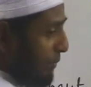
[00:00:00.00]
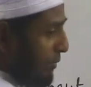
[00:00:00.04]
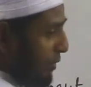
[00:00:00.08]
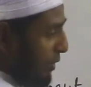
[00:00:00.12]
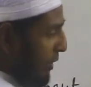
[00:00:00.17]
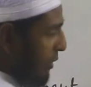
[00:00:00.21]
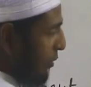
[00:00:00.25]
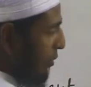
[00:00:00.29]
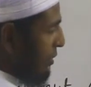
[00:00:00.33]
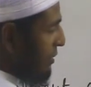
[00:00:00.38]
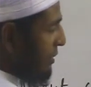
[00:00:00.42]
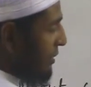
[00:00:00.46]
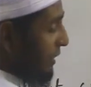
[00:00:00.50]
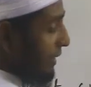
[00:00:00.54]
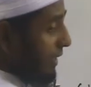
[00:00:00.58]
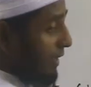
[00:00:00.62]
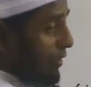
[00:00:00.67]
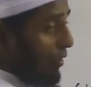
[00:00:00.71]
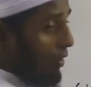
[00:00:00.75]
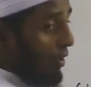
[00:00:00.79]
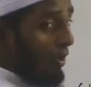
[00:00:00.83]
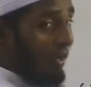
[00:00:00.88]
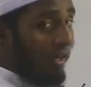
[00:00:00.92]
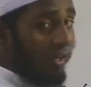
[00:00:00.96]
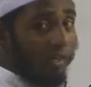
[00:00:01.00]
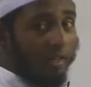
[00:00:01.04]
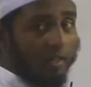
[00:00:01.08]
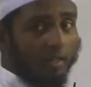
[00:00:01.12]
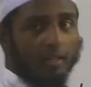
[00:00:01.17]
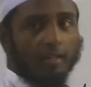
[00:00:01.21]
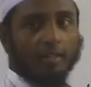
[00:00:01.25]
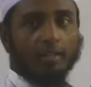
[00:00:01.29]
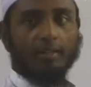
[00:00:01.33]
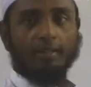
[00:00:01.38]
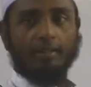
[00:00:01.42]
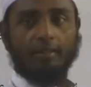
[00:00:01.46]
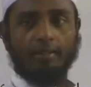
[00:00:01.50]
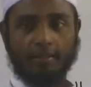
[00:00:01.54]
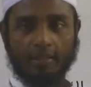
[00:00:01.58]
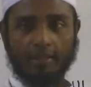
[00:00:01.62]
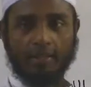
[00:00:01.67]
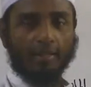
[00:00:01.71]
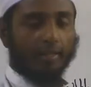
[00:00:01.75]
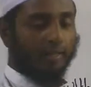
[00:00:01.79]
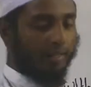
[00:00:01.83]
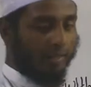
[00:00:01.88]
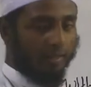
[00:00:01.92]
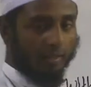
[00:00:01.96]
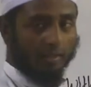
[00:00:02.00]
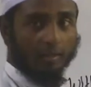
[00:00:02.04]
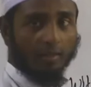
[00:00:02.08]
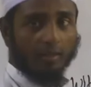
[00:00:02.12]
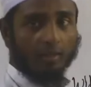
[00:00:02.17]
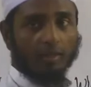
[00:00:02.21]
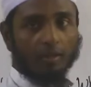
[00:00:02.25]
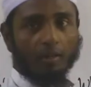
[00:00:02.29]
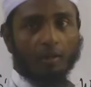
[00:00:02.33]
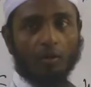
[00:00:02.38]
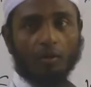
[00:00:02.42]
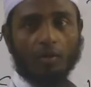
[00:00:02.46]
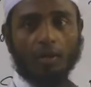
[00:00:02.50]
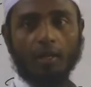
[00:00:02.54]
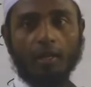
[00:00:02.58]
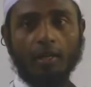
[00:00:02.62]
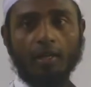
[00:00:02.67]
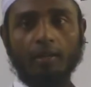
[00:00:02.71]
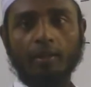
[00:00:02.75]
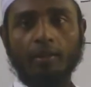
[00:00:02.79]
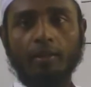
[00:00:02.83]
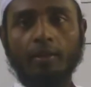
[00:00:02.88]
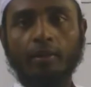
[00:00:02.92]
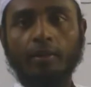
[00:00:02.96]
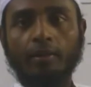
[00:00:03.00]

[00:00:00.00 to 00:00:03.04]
to use he or they. Okay,